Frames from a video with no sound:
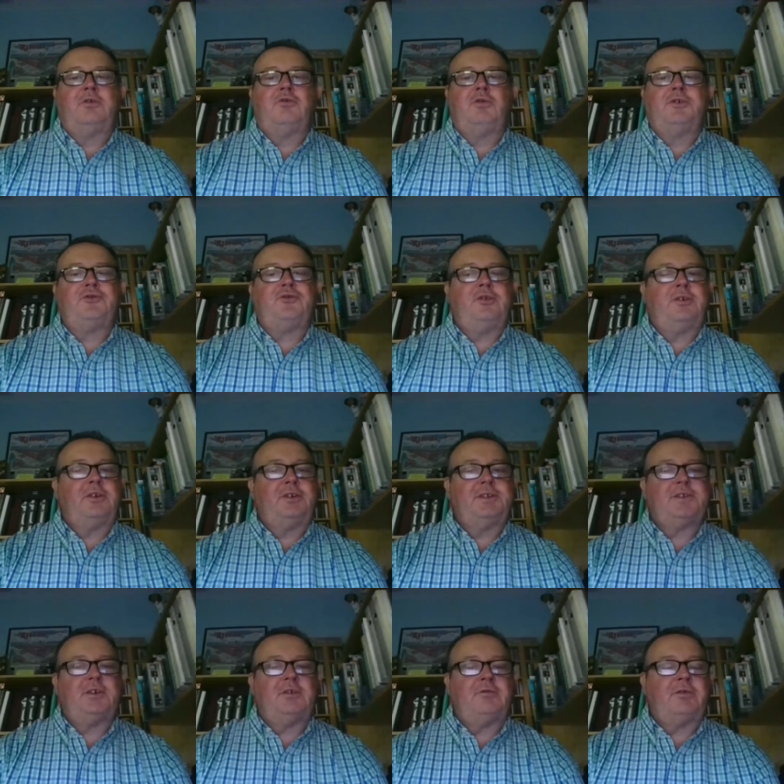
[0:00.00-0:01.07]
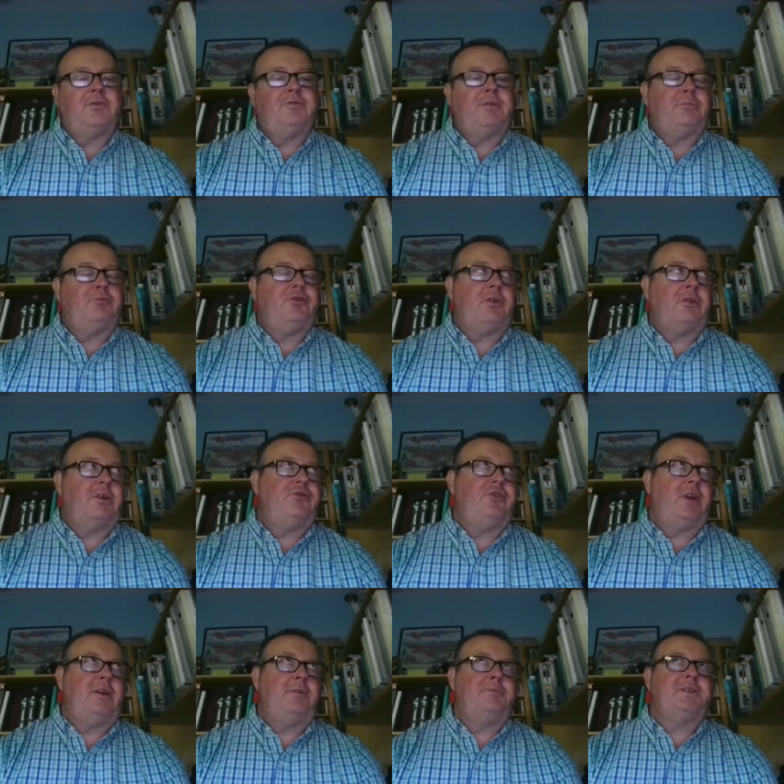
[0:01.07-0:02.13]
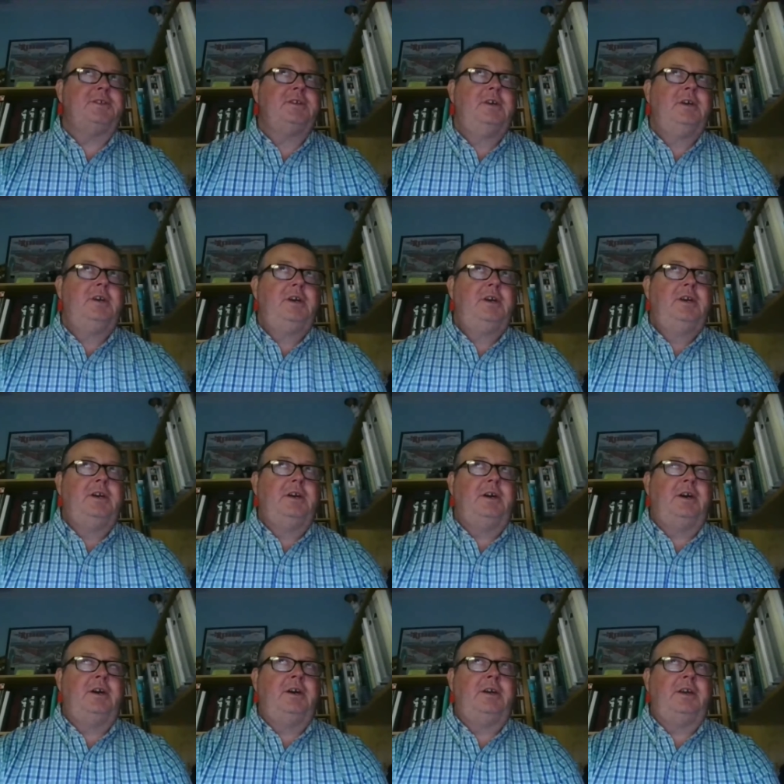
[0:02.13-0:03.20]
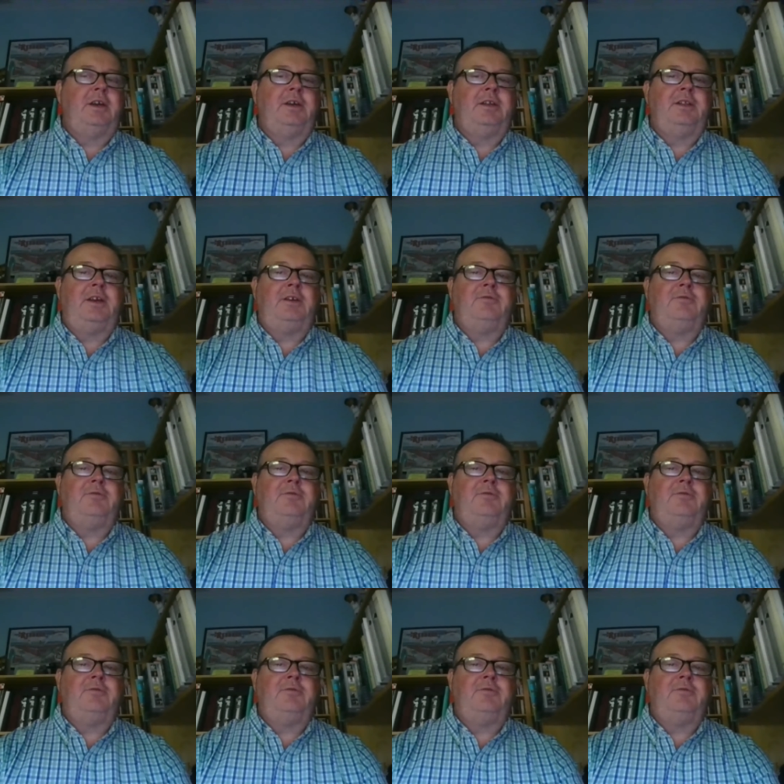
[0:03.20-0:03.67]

Christian conservative named Jerry James. And